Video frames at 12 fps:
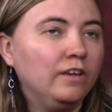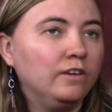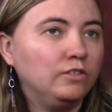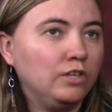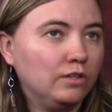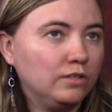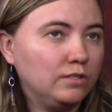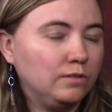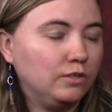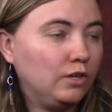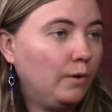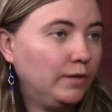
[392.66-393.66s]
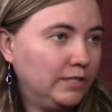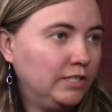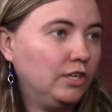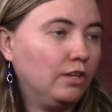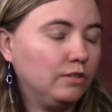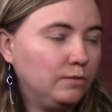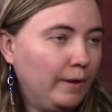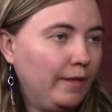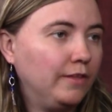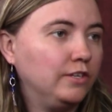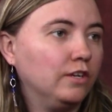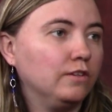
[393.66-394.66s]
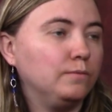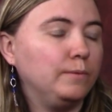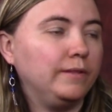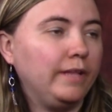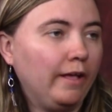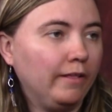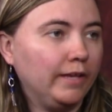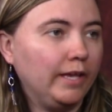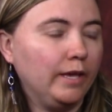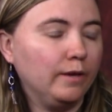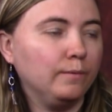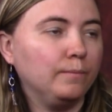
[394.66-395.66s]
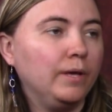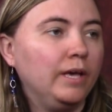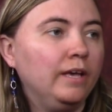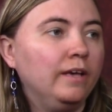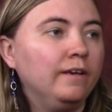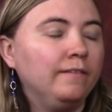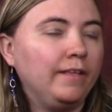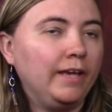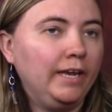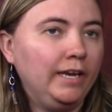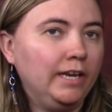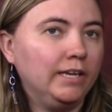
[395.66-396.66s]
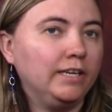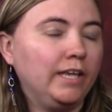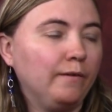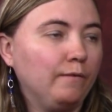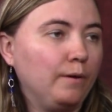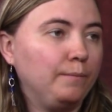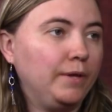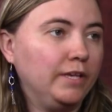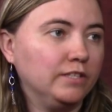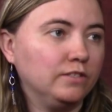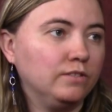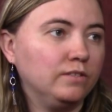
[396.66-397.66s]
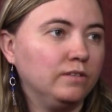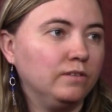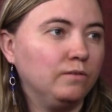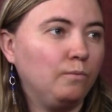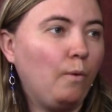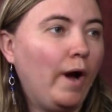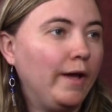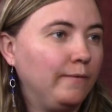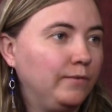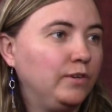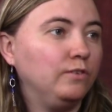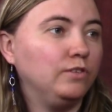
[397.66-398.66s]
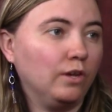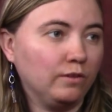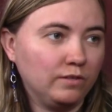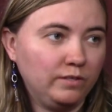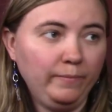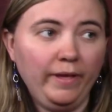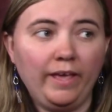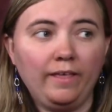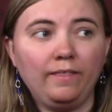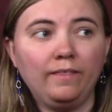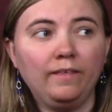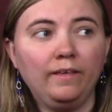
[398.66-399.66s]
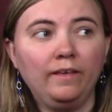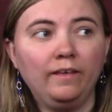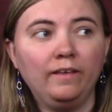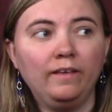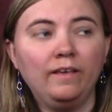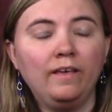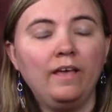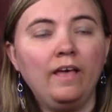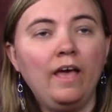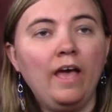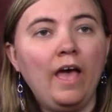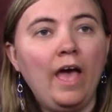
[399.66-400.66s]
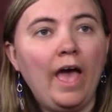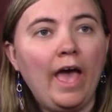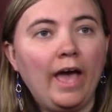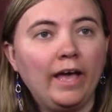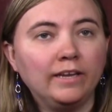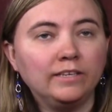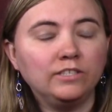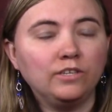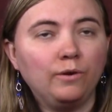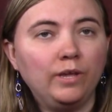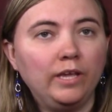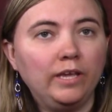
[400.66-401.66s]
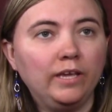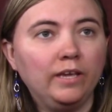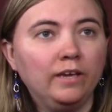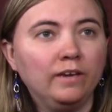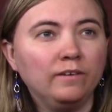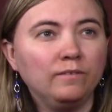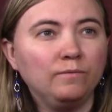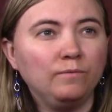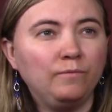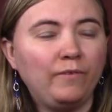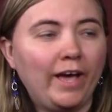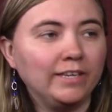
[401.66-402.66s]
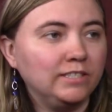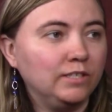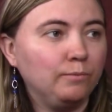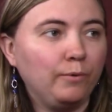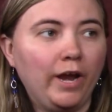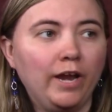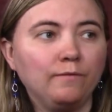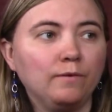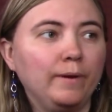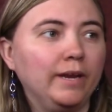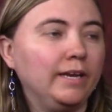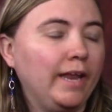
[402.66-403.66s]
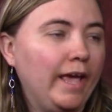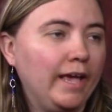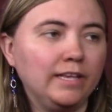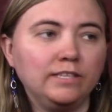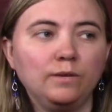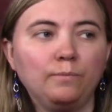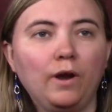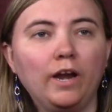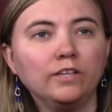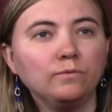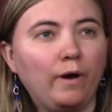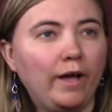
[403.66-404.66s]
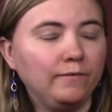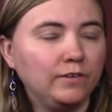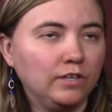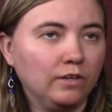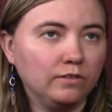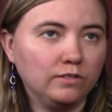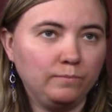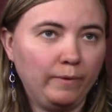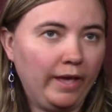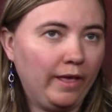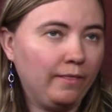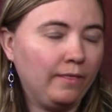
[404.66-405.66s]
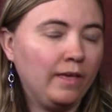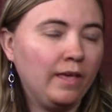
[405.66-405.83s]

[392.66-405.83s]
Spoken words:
to see Joseph Smith, and Joseph Smith telling him that he needed to give up his wife to Joseph Smith. Mm-hmm. And so he fasted and prayed for many days. He brought his wife to Joseph Smith